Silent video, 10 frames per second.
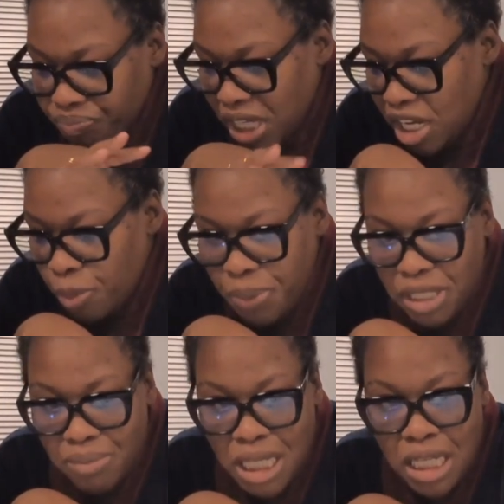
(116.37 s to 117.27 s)

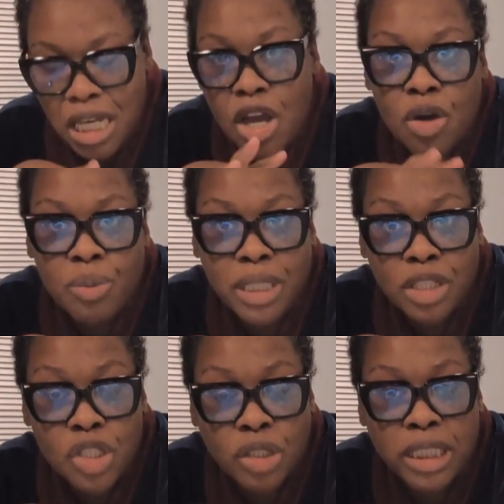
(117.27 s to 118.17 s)
helping me with the
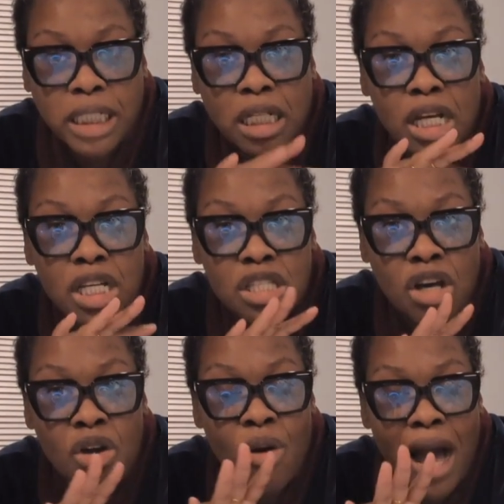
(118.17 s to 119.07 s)
tree,
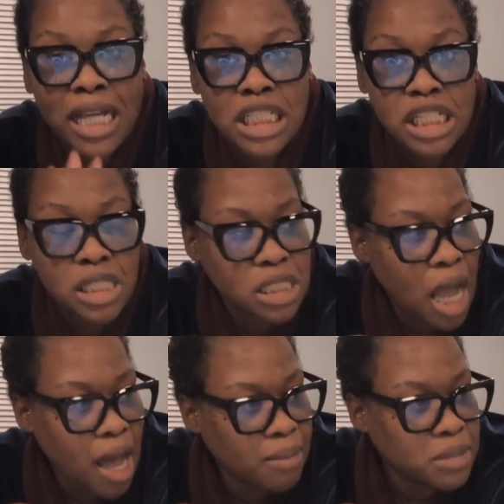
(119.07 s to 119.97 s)
so I just
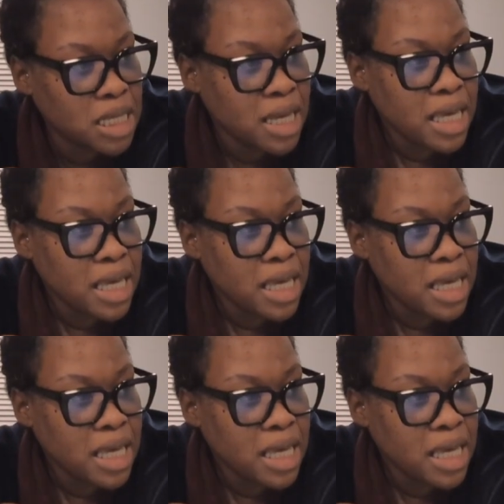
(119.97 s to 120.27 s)
stopped.